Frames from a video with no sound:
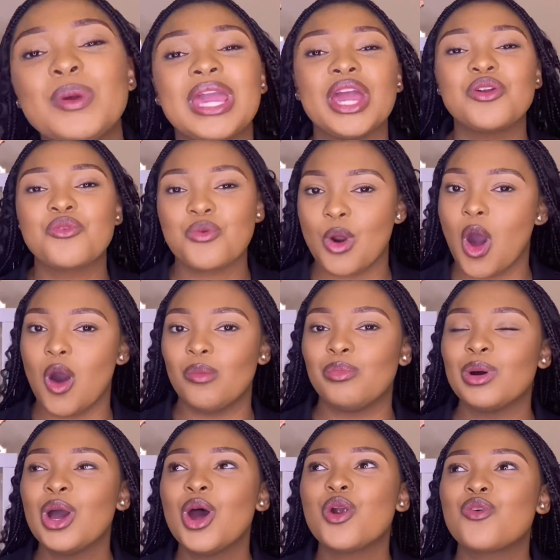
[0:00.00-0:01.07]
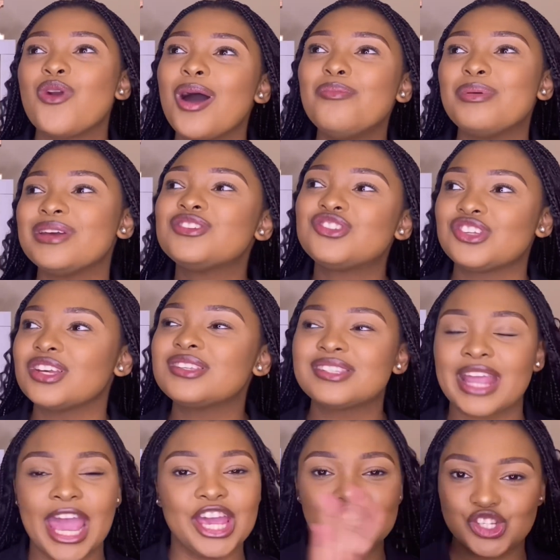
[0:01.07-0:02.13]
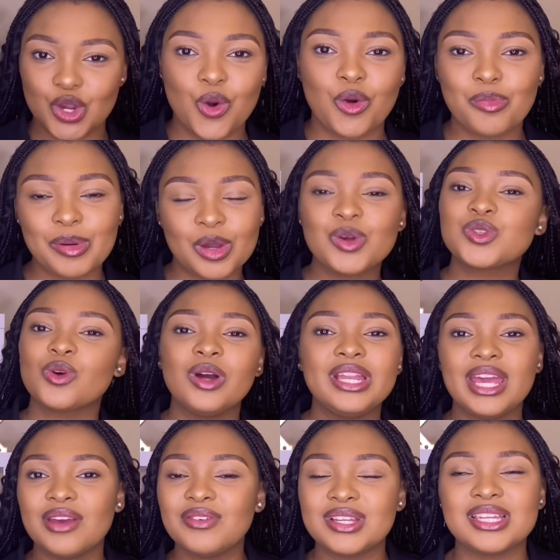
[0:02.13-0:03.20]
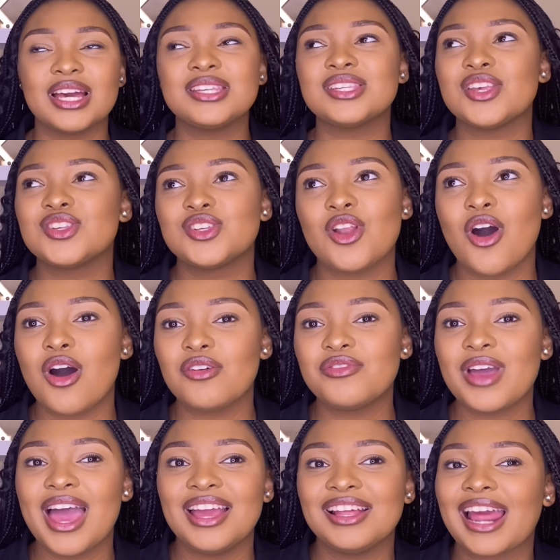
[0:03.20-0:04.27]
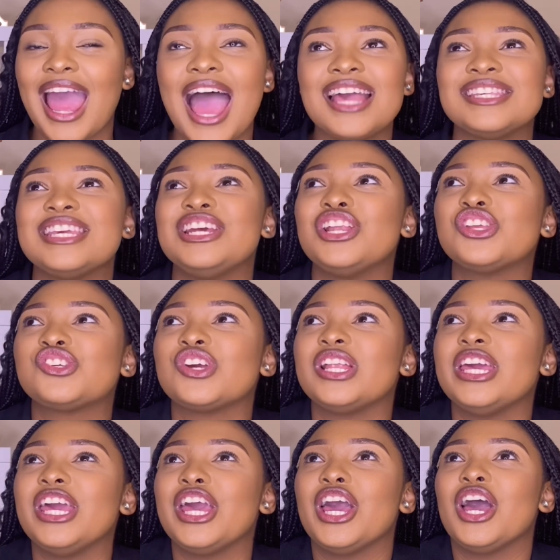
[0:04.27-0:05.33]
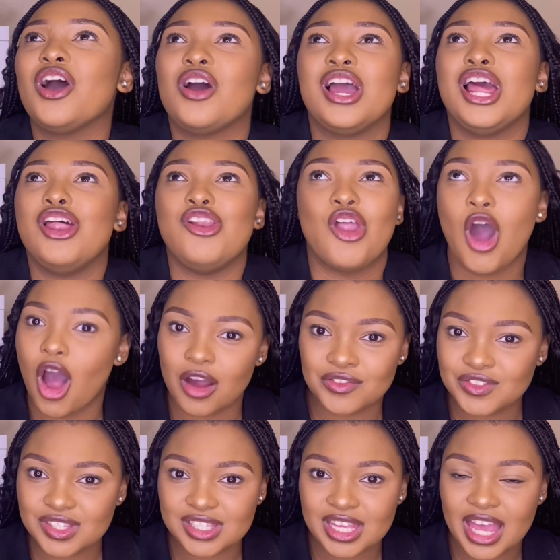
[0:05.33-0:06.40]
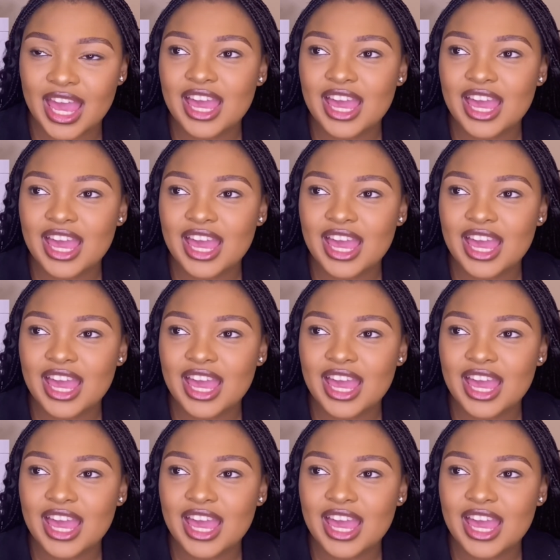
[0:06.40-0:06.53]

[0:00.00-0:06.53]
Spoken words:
get Rob. Rob is just a joke because all he ever does is laugh. Guys, he literally laughs.